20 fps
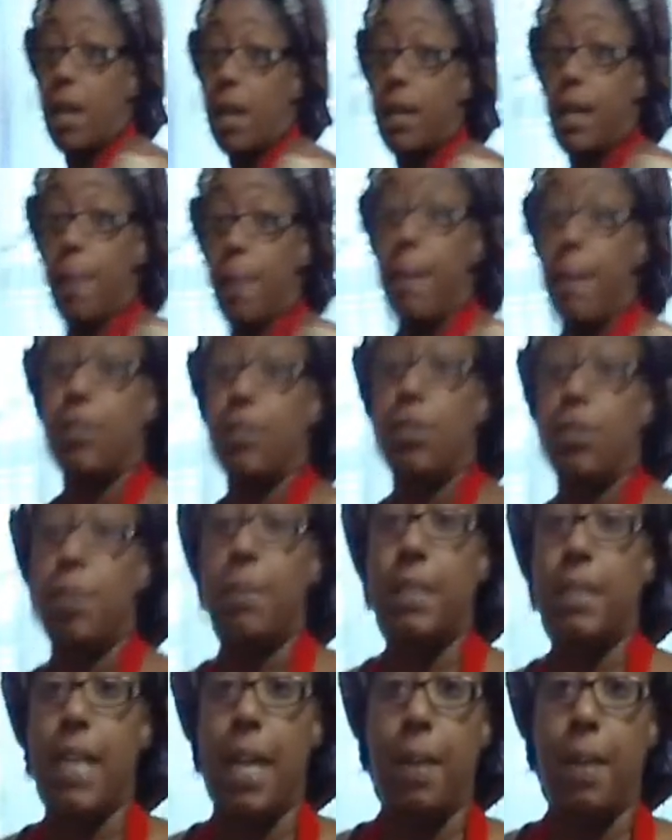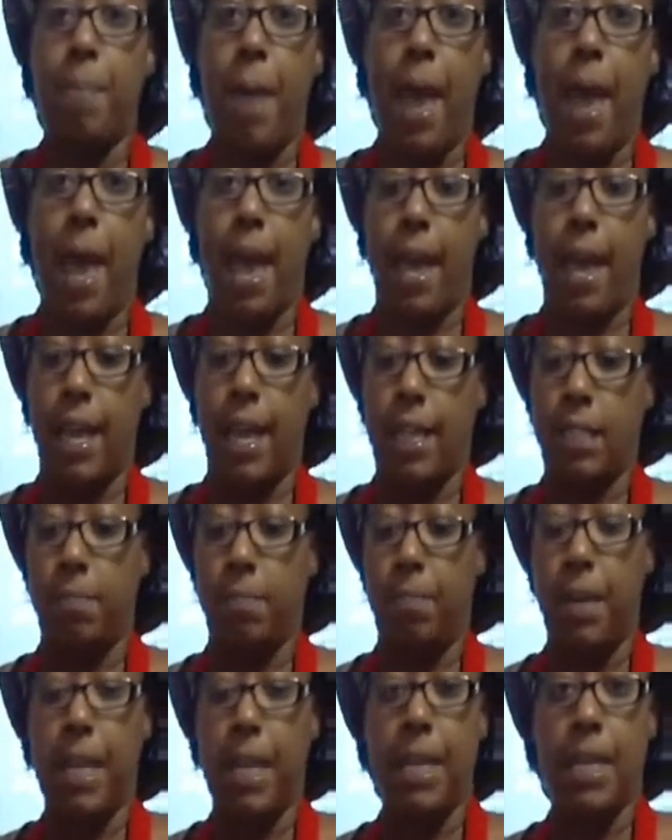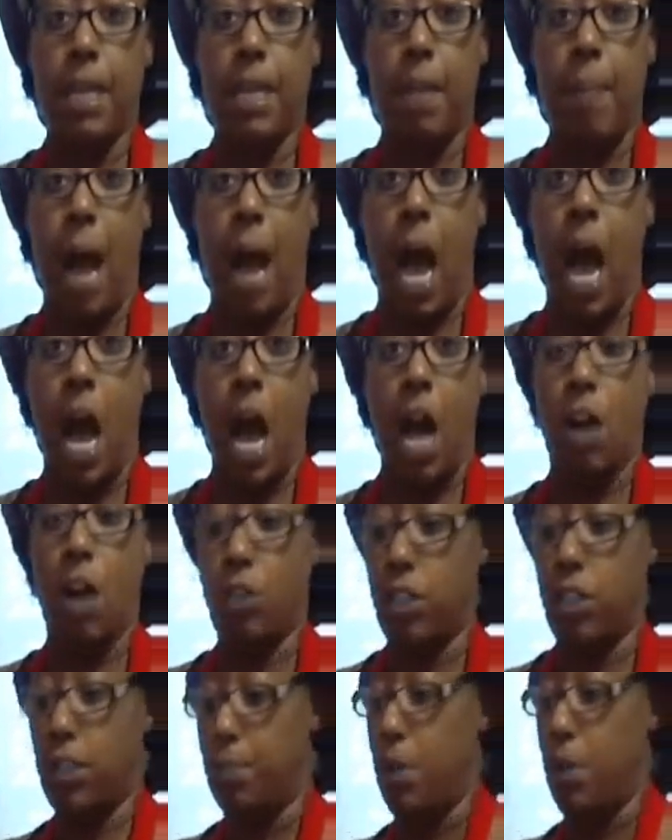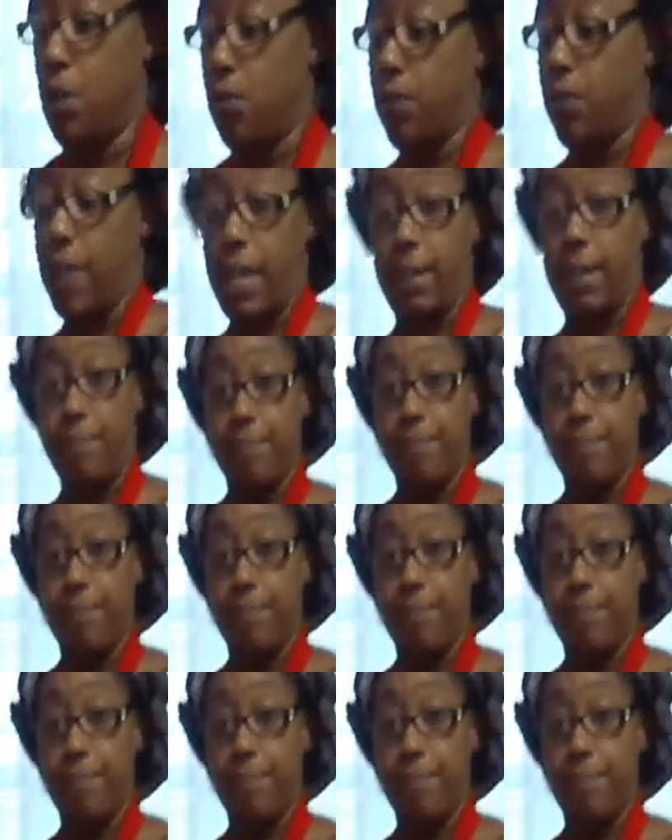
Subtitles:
Now my sweet potato pie is blended up all smoothly.